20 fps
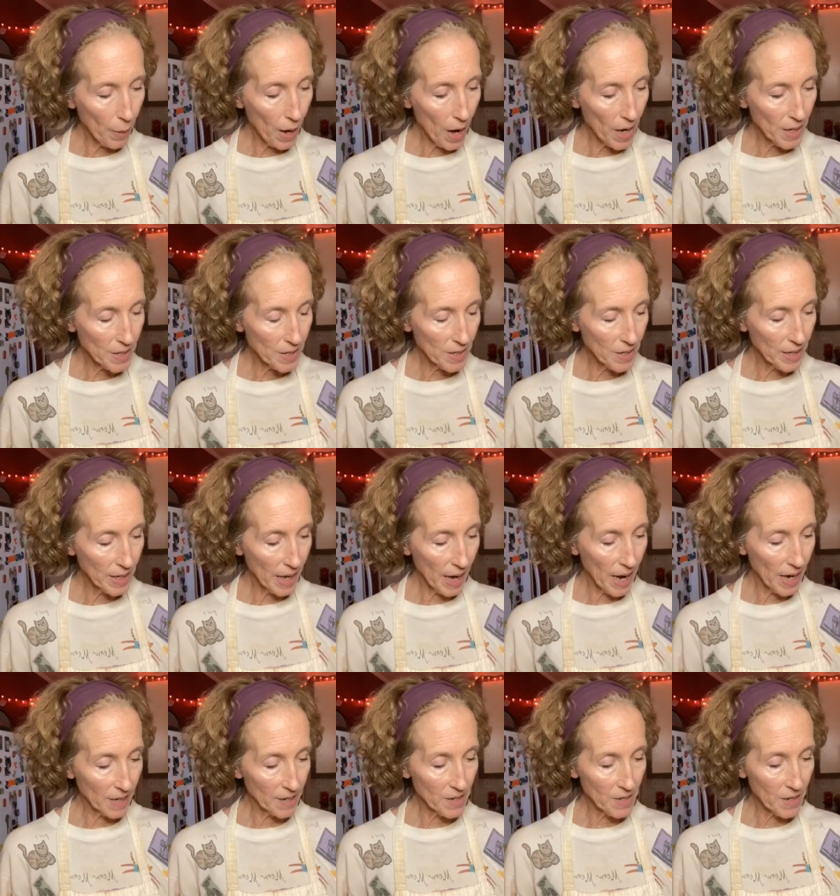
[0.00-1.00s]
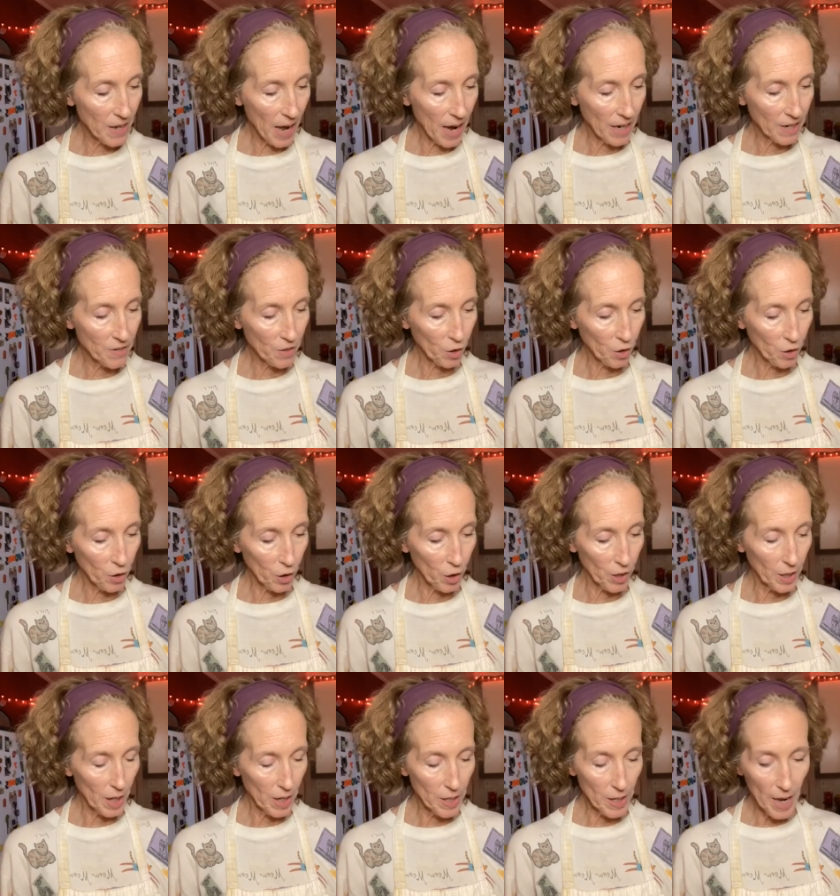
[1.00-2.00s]
But the eggs are
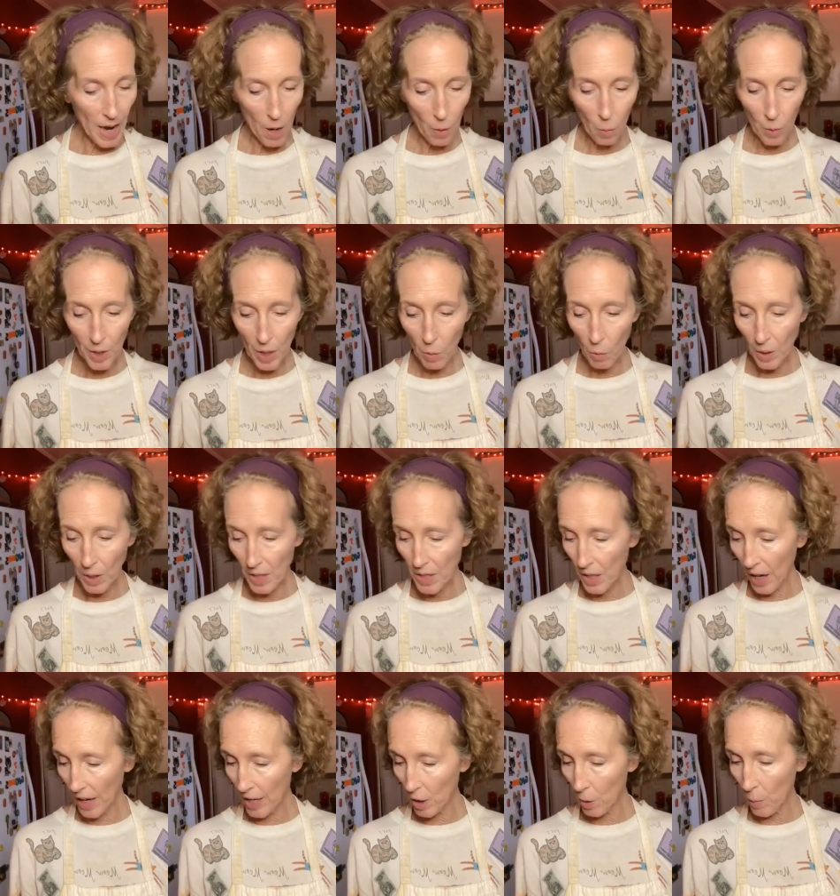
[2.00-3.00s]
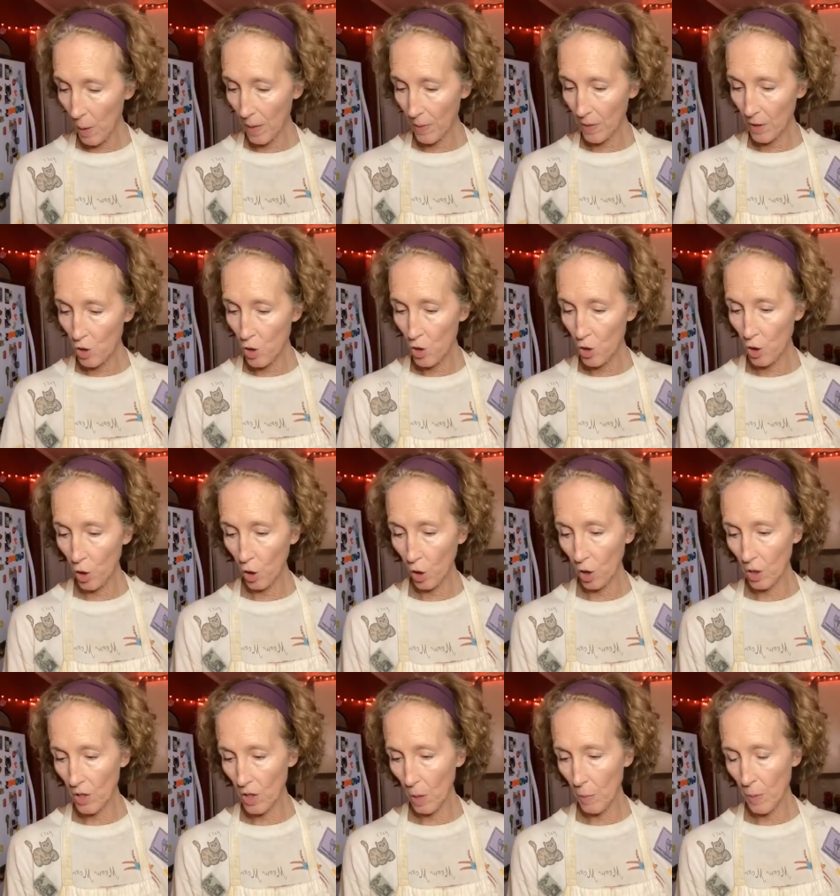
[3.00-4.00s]
good. Now, what I want to tell you about the
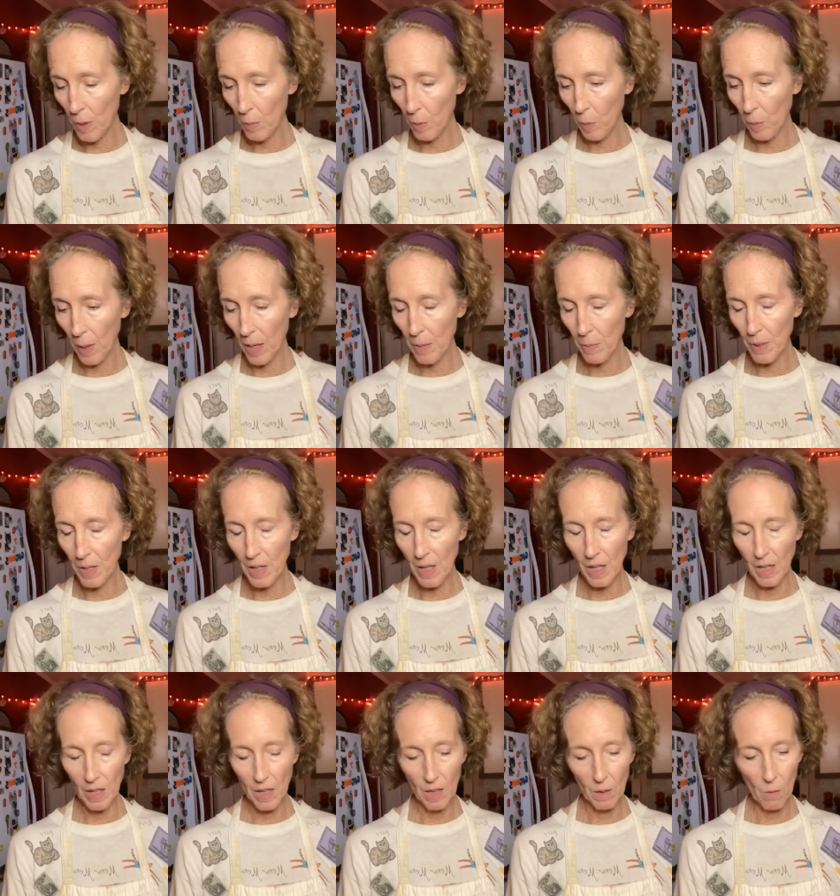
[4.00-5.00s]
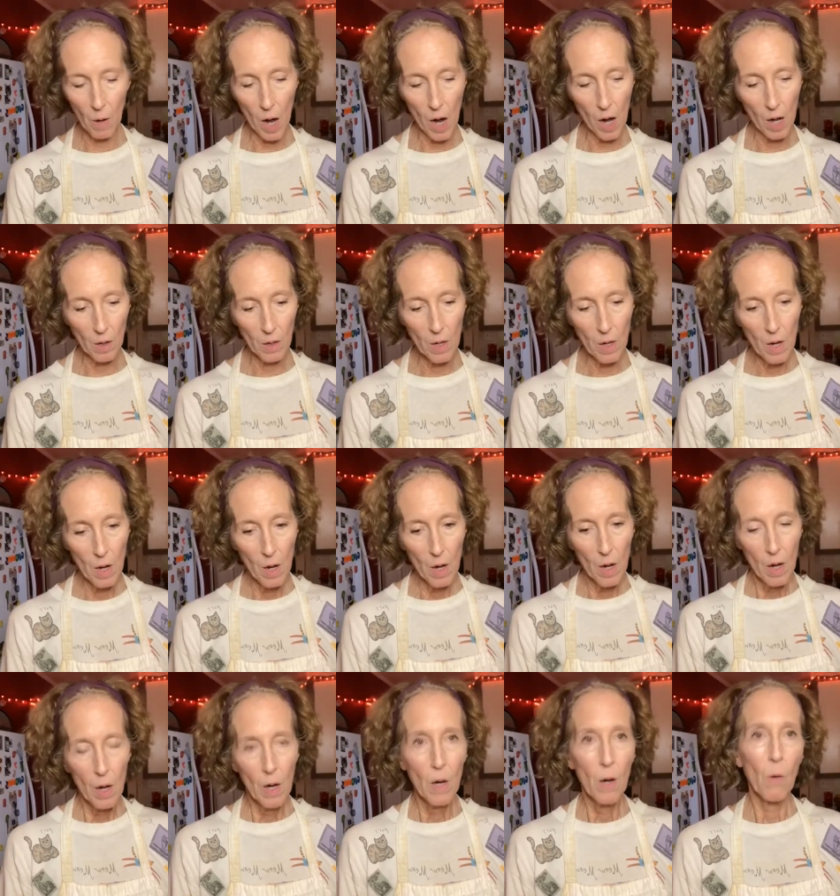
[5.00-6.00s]
sugar, some people might be thinking, well,
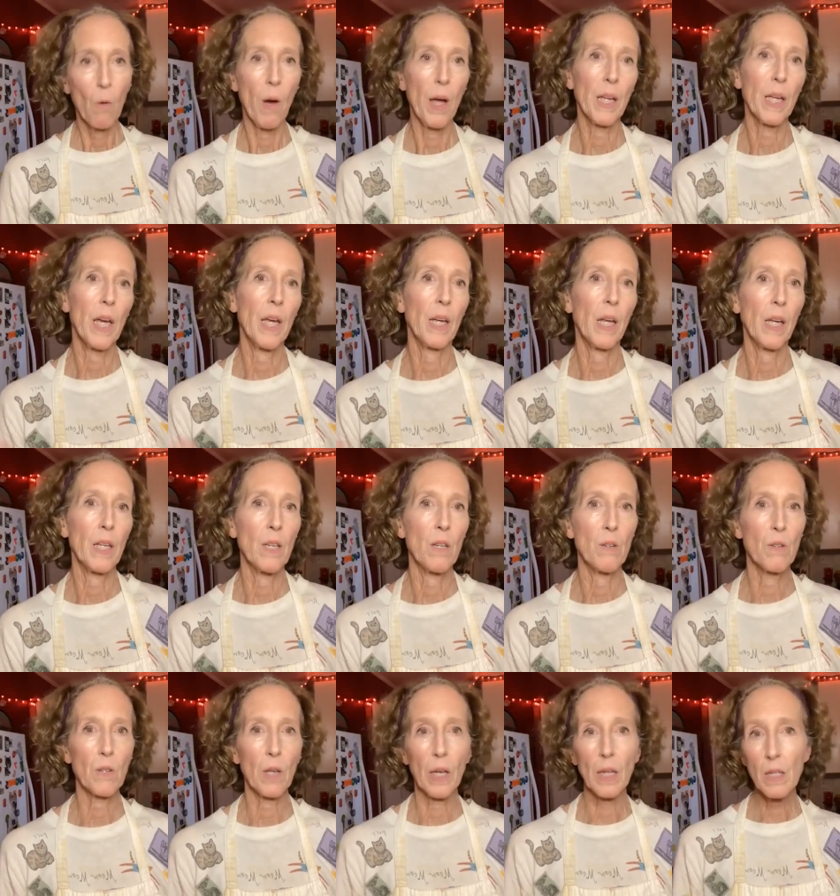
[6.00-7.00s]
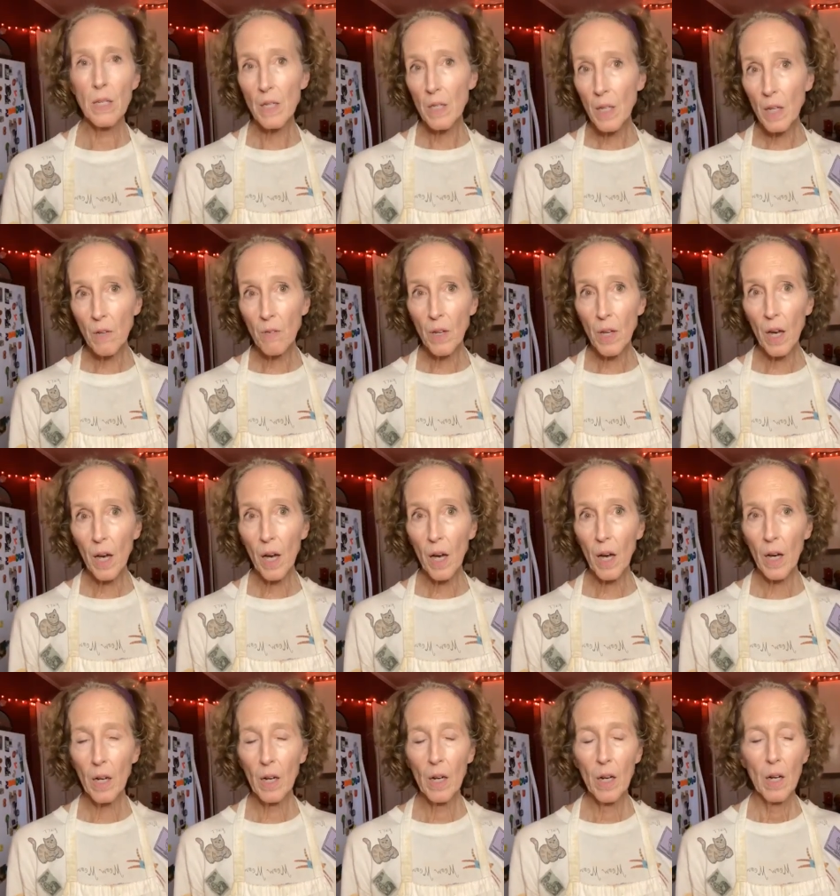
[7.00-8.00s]
why can't I use like
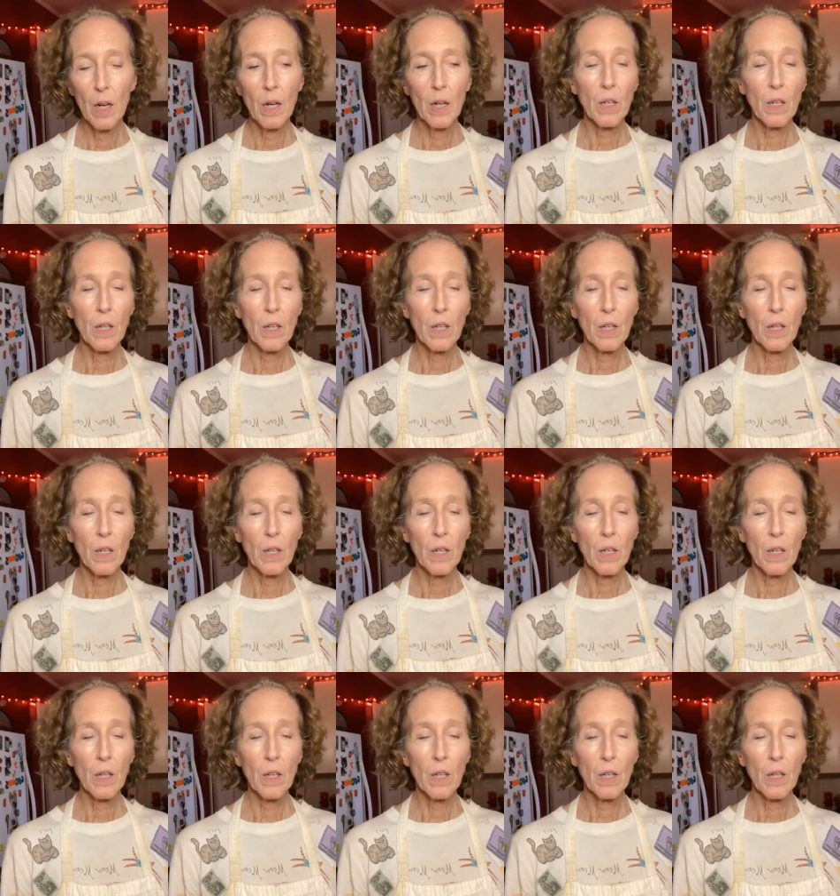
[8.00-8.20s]
stevia?